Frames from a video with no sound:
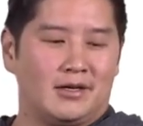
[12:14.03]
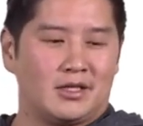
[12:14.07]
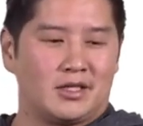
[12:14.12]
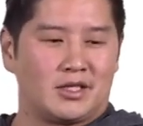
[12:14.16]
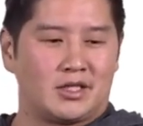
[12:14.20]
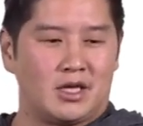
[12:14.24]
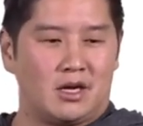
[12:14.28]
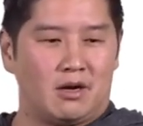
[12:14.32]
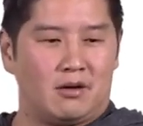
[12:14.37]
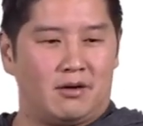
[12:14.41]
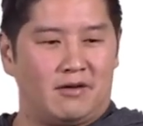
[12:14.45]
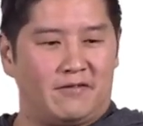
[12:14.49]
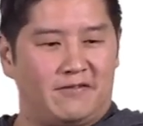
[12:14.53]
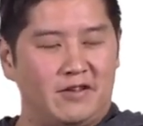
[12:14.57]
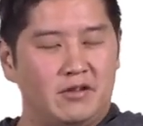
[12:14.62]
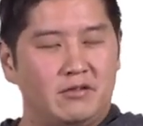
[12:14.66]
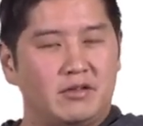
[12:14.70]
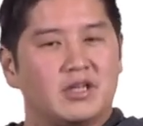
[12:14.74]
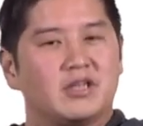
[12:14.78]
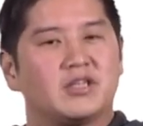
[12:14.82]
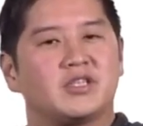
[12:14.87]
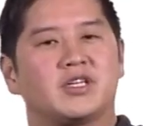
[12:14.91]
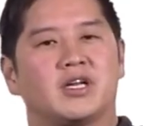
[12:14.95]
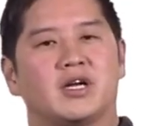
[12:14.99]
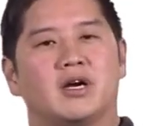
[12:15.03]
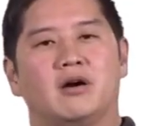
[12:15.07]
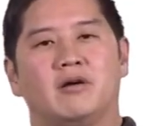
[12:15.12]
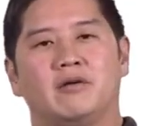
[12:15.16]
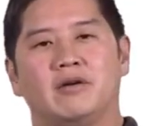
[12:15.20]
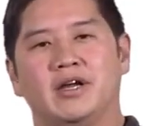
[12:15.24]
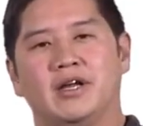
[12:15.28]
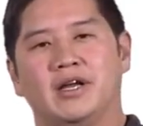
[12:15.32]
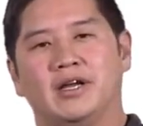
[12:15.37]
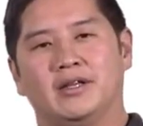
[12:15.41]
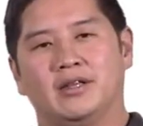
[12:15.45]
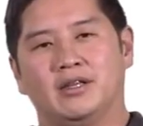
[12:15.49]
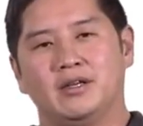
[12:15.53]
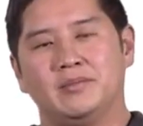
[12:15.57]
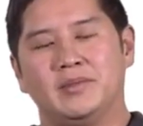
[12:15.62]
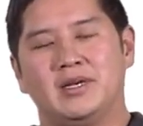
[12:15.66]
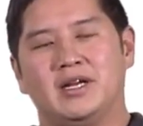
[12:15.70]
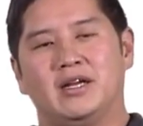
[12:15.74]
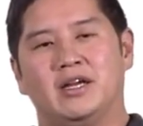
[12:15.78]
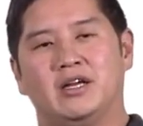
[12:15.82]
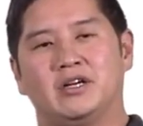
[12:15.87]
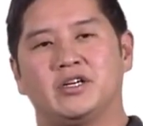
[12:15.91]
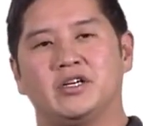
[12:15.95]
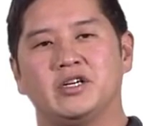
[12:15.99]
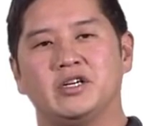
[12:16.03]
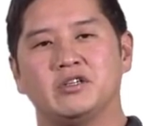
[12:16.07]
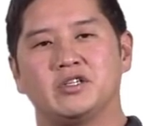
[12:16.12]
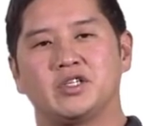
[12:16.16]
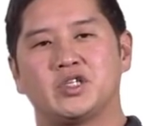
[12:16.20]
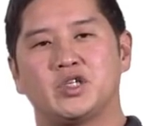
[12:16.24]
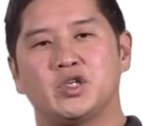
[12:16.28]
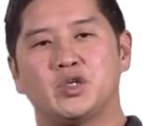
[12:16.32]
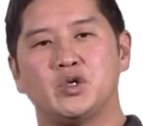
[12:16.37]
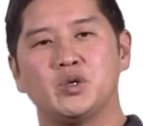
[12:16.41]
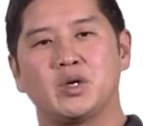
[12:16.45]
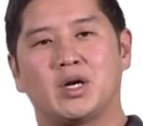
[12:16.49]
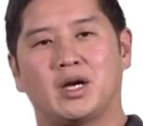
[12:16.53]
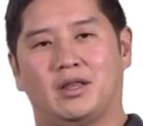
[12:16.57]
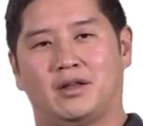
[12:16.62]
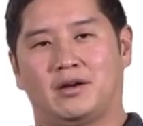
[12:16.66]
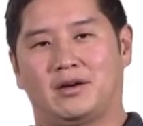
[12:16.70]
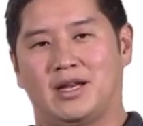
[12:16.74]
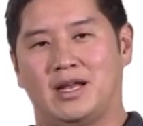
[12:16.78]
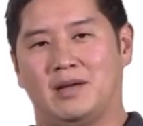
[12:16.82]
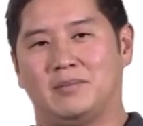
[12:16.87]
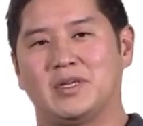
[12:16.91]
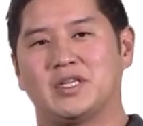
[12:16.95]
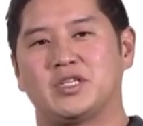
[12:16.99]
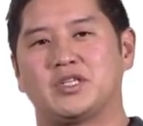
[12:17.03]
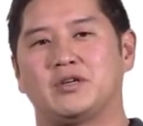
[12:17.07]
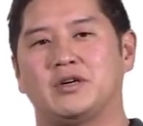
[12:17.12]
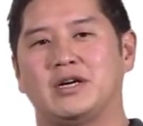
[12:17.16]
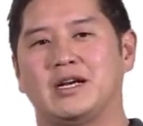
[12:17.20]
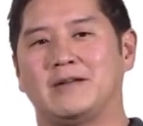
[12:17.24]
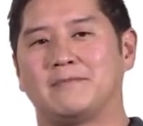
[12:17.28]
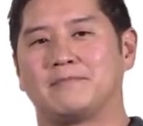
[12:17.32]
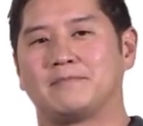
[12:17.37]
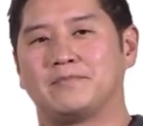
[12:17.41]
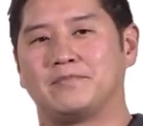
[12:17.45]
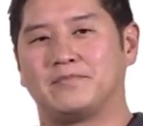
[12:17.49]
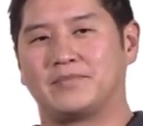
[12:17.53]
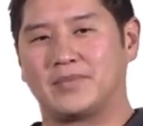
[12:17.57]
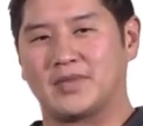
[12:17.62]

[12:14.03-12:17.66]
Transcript: So a few years ago, Illumina introduced two-color chemistry.